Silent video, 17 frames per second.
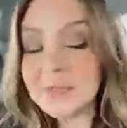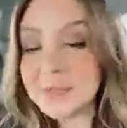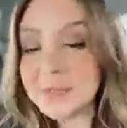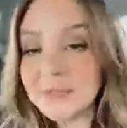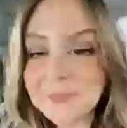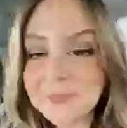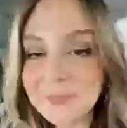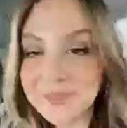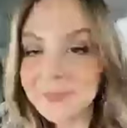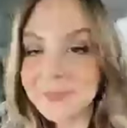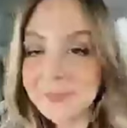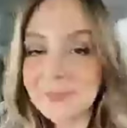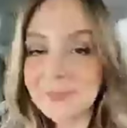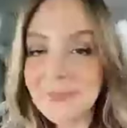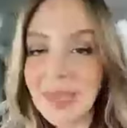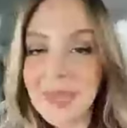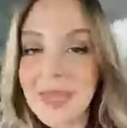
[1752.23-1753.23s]
That's
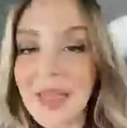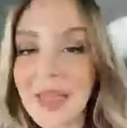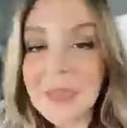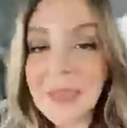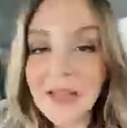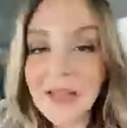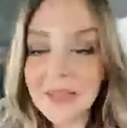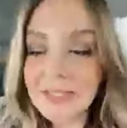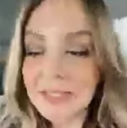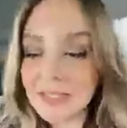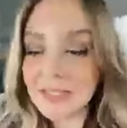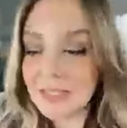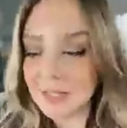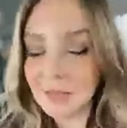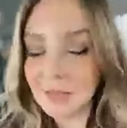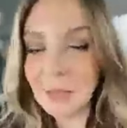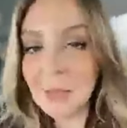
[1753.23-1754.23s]
what we're going
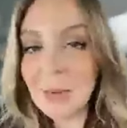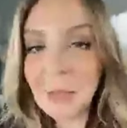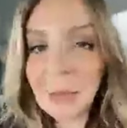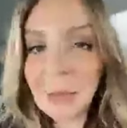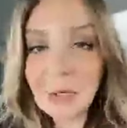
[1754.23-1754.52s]
with.